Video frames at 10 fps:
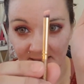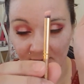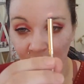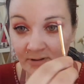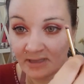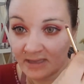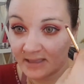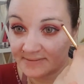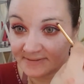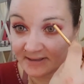angle.
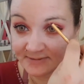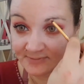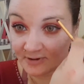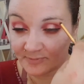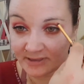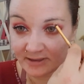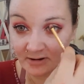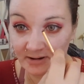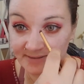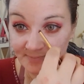It's nice for up
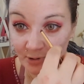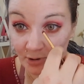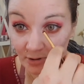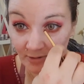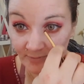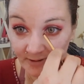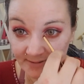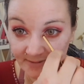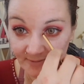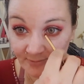here. It's
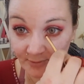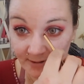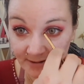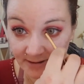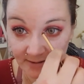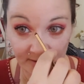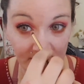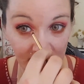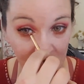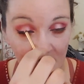perfect for in
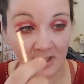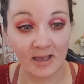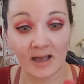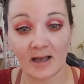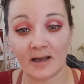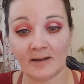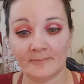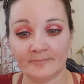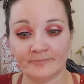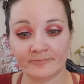here.
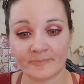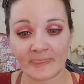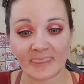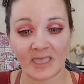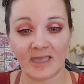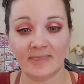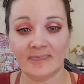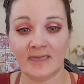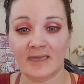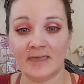And
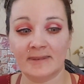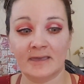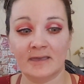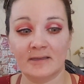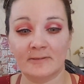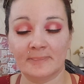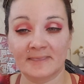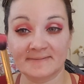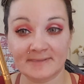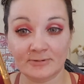then
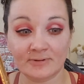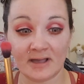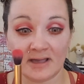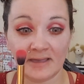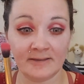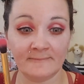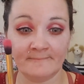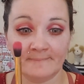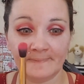this little guy